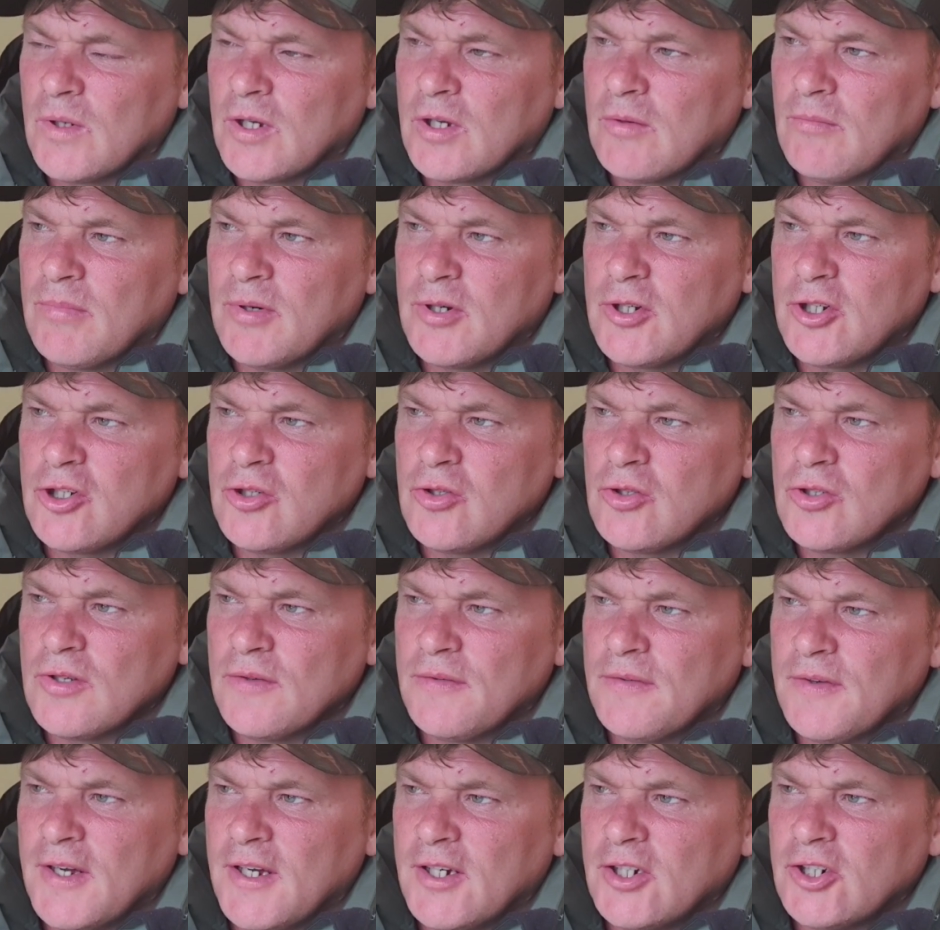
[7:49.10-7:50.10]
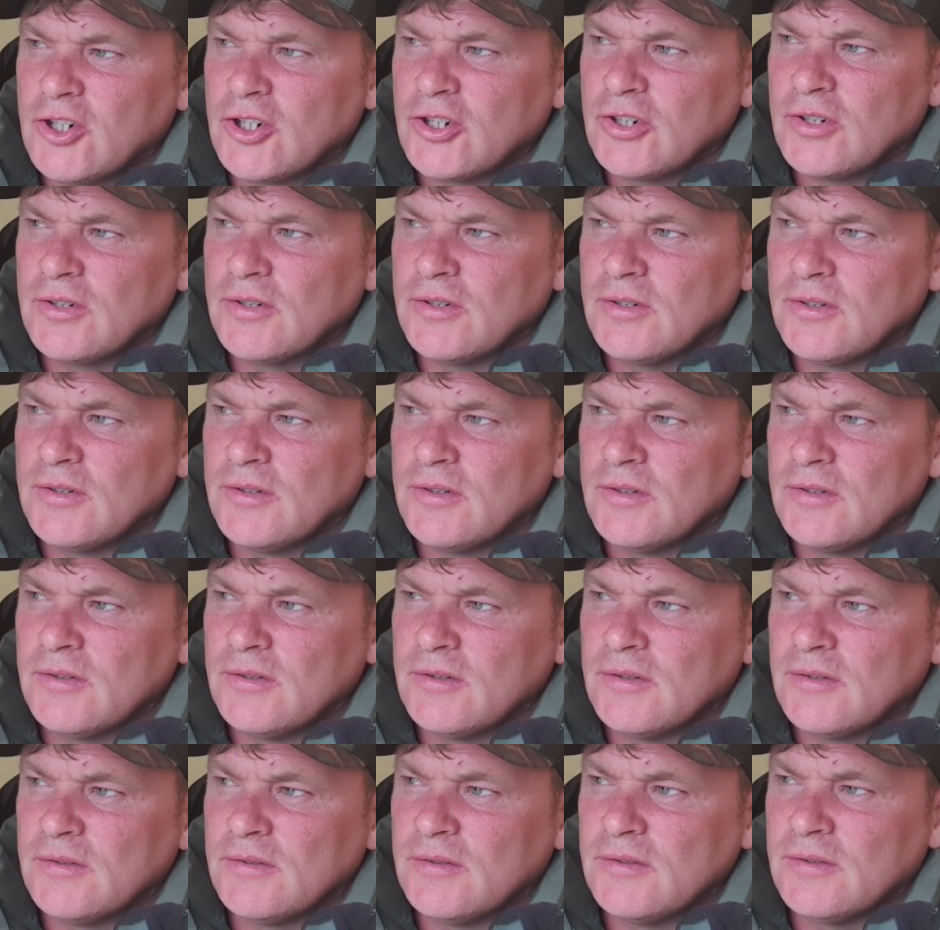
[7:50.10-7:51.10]
we can produce a fish.
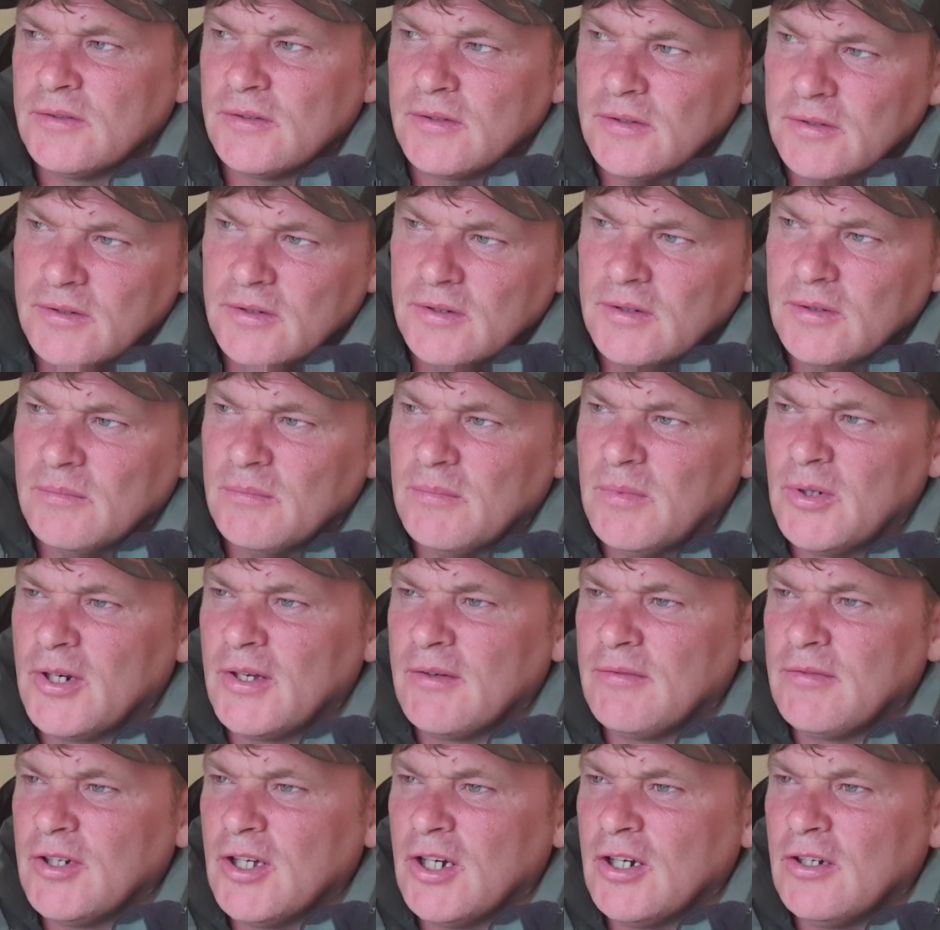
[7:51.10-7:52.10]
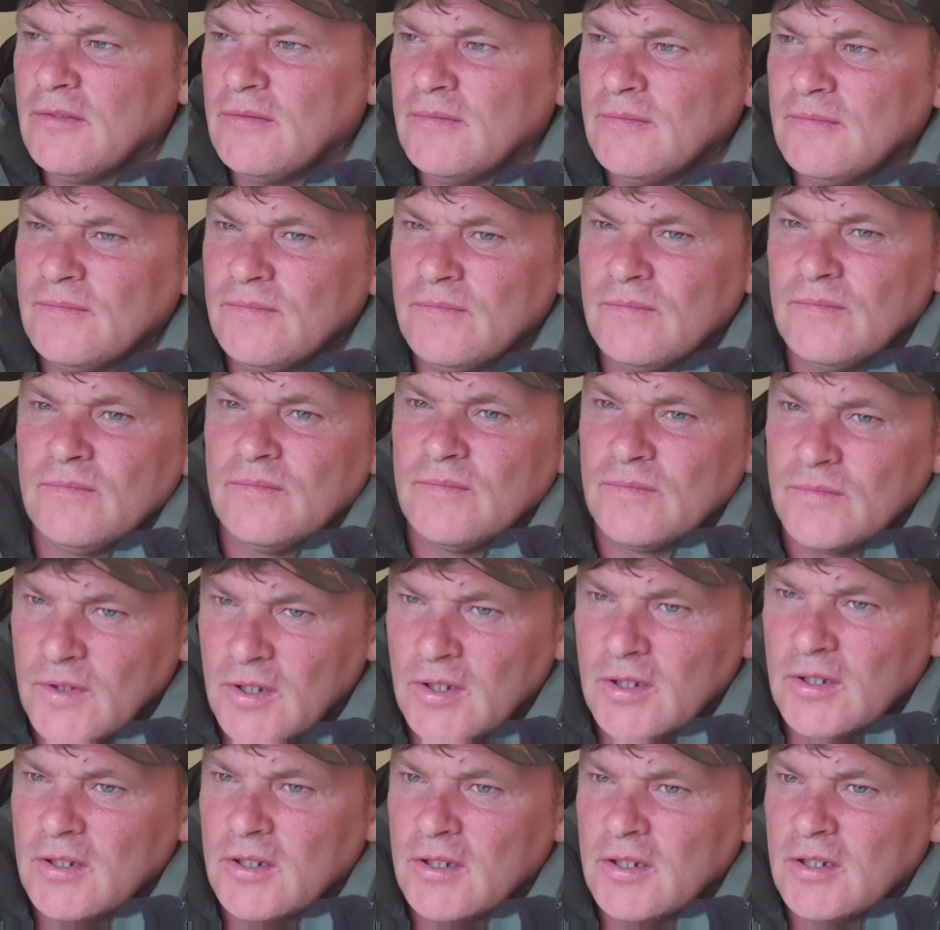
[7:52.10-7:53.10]
But if not,
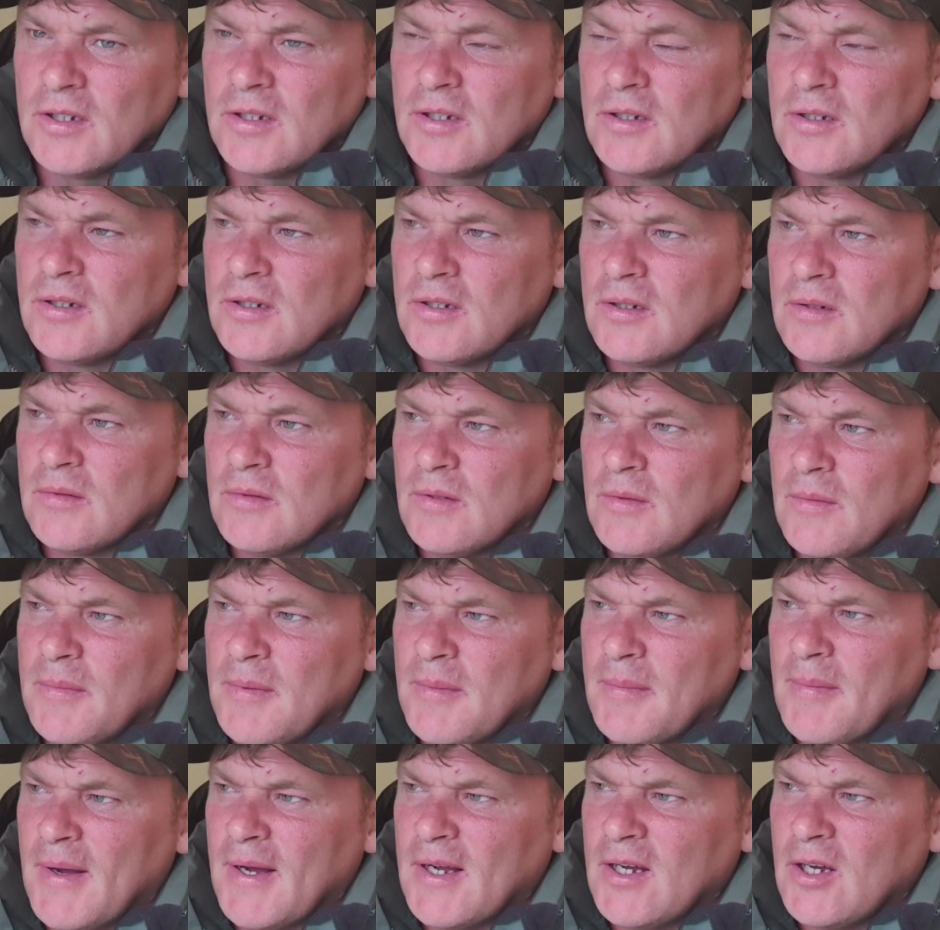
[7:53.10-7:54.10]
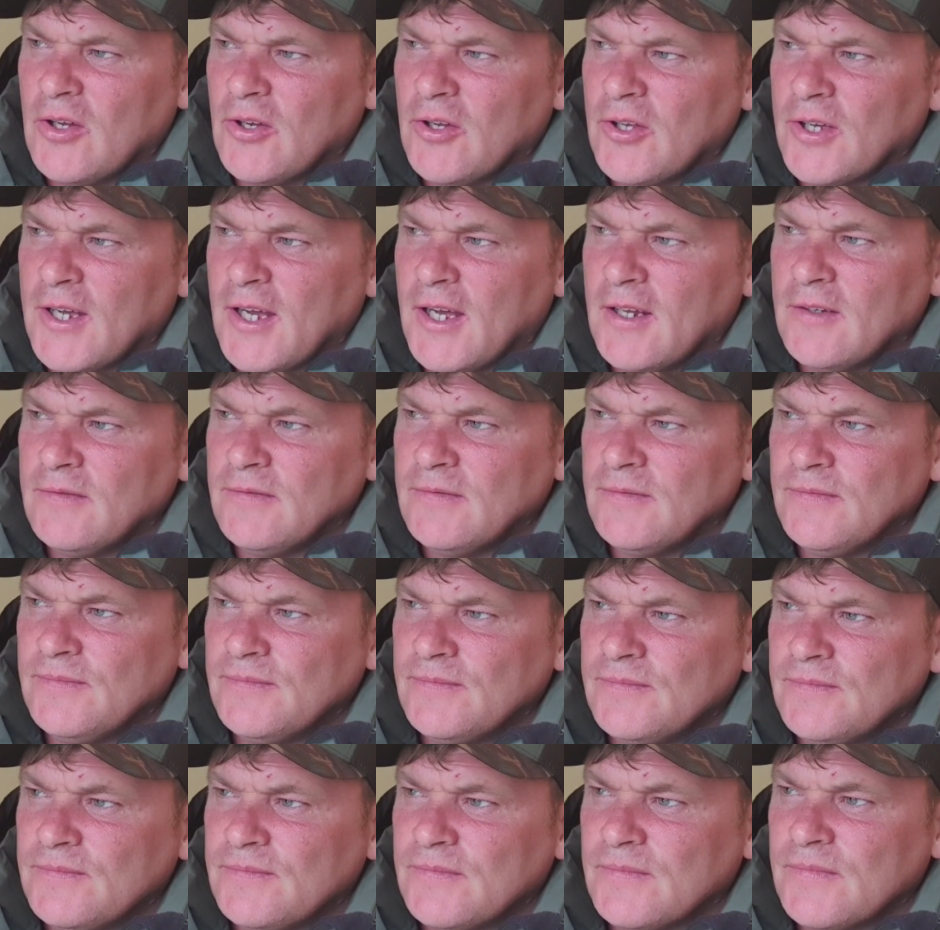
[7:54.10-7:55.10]
we'll be back on again.
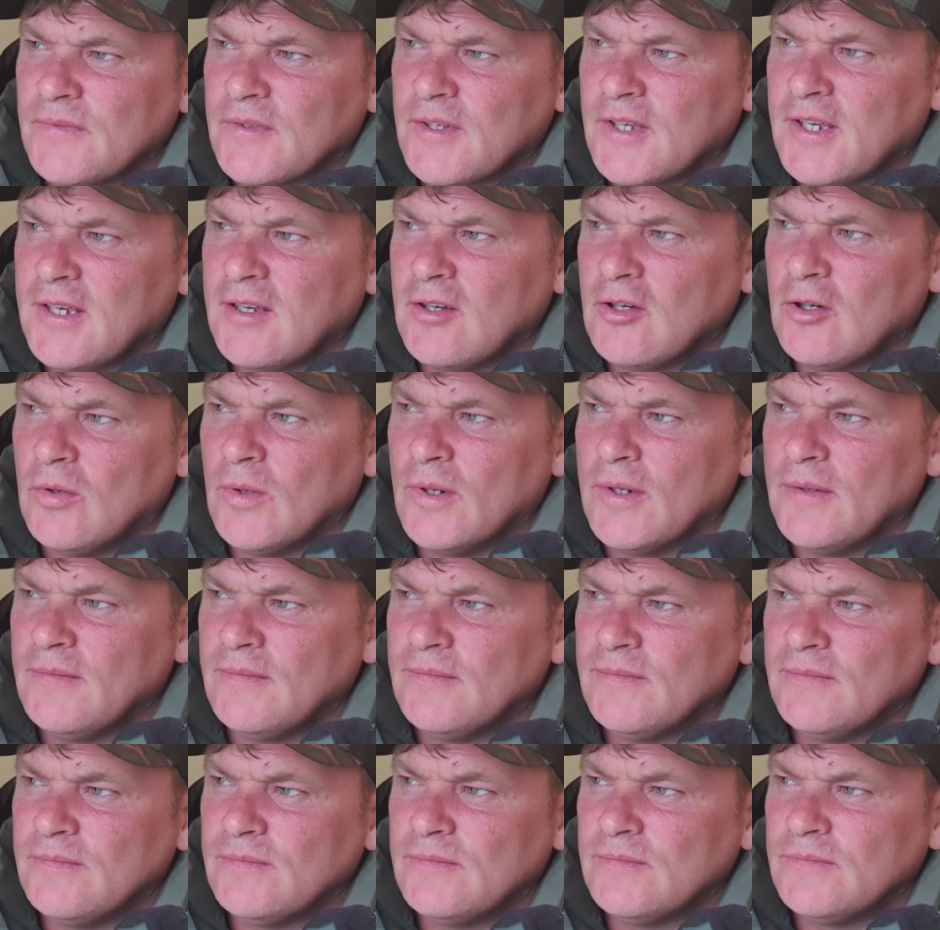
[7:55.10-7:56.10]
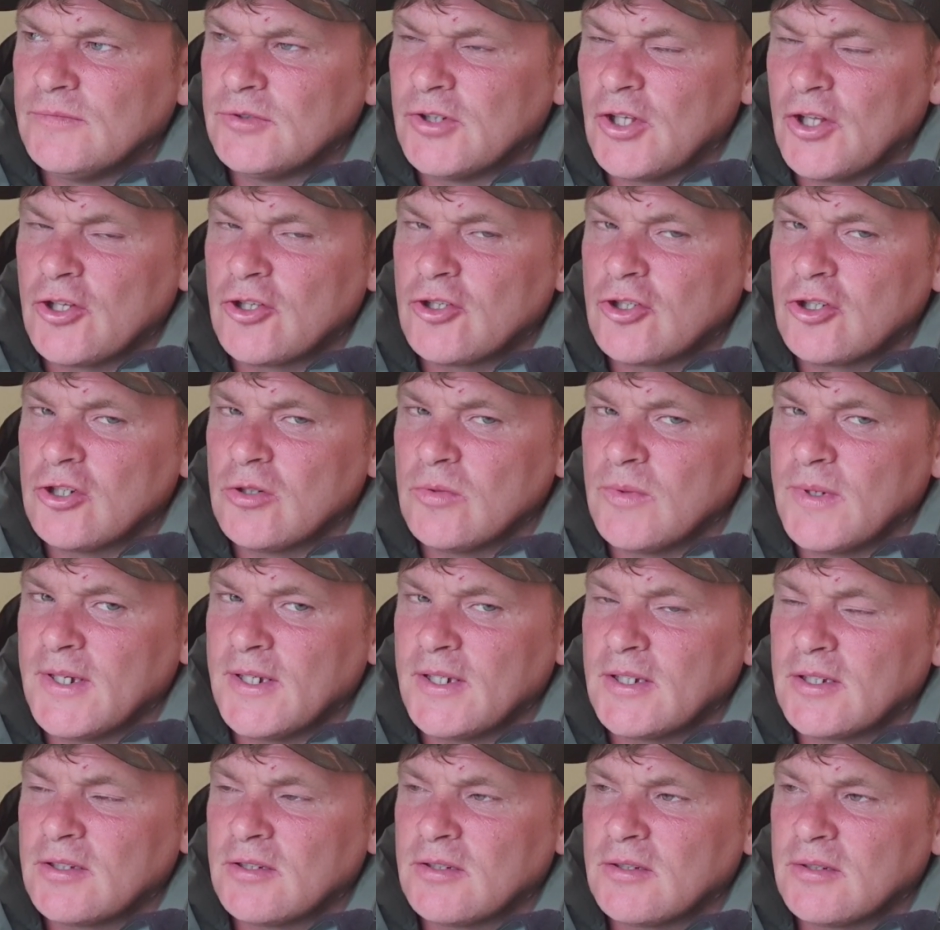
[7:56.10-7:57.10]
Keep going. Another 2
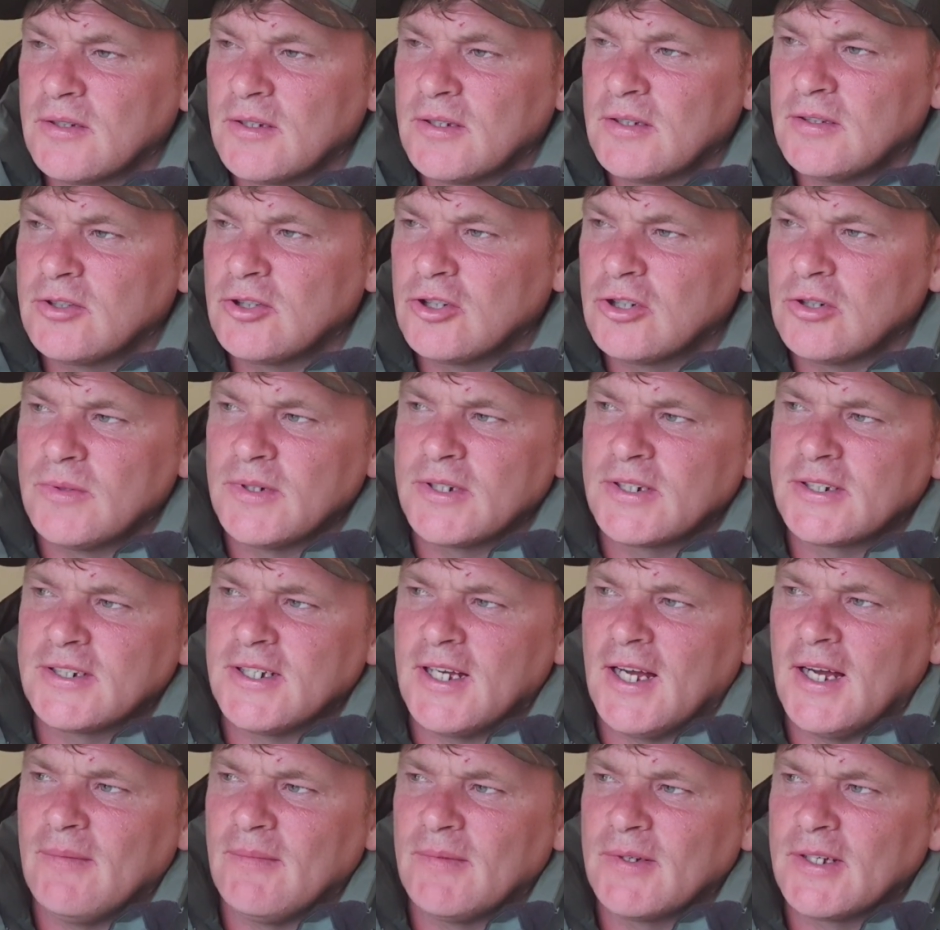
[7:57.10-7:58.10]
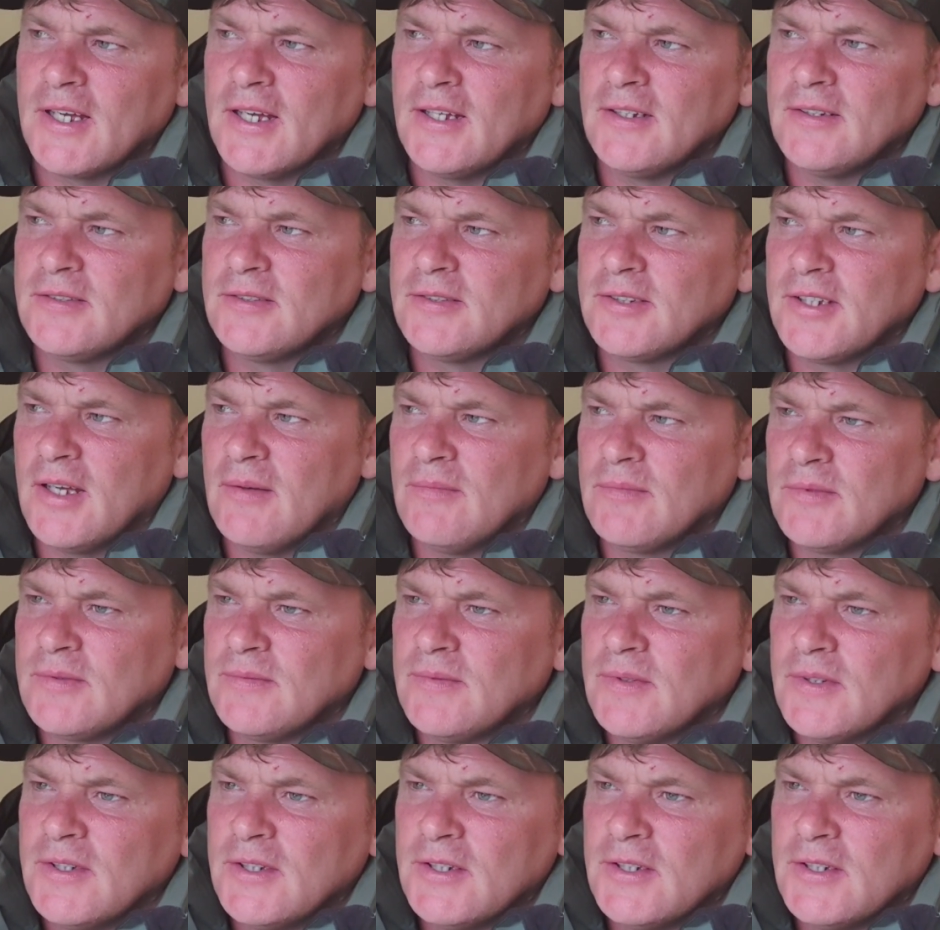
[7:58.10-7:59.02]
weeks. In 2 weeks time again, same.